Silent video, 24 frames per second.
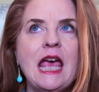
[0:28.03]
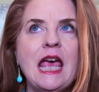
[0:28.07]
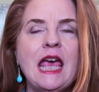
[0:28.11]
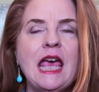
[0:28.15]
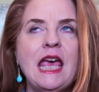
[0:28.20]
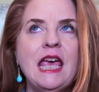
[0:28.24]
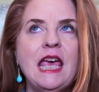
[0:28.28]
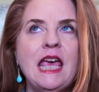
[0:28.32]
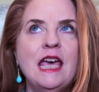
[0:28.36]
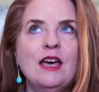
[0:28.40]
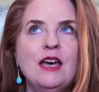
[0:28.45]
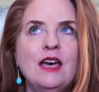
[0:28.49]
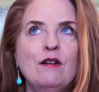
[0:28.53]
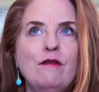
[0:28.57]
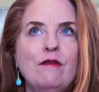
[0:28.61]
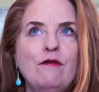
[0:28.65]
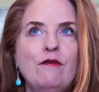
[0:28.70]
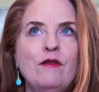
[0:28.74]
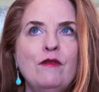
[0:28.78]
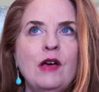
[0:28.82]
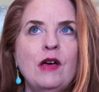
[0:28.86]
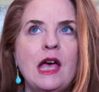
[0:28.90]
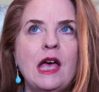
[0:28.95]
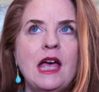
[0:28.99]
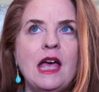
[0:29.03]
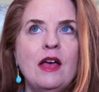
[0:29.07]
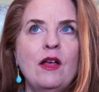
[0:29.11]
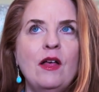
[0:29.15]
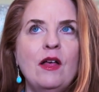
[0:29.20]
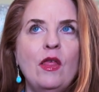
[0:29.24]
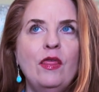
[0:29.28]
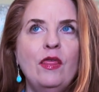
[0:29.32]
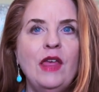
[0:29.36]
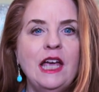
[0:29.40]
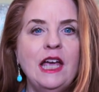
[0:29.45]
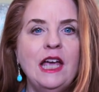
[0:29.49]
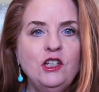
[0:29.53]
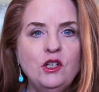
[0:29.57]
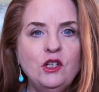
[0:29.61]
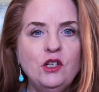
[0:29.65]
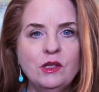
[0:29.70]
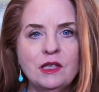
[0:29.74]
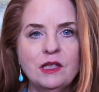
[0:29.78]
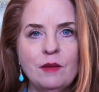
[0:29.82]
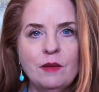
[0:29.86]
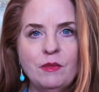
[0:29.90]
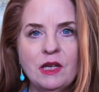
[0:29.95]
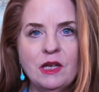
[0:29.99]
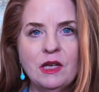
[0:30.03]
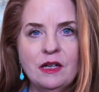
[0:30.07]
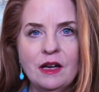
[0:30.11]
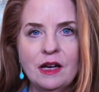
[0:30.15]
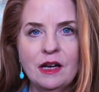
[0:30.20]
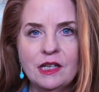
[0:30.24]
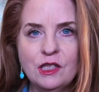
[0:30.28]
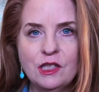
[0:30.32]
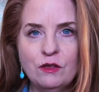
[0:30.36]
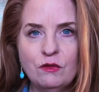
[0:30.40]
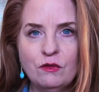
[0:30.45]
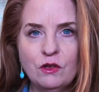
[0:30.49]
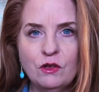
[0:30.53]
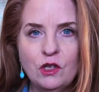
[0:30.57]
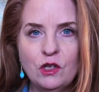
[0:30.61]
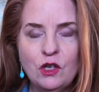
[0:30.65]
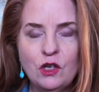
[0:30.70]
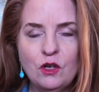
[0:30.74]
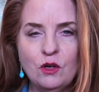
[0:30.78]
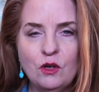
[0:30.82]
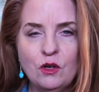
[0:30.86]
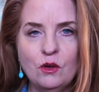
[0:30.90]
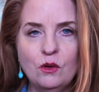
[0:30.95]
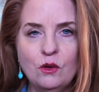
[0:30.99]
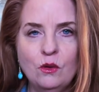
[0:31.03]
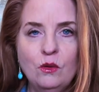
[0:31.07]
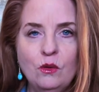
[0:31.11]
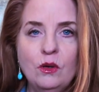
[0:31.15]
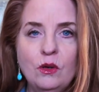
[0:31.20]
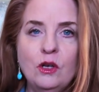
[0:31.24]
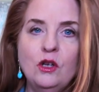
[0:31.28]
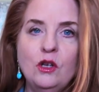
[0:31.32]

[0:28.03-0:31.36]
if they do something nice for you,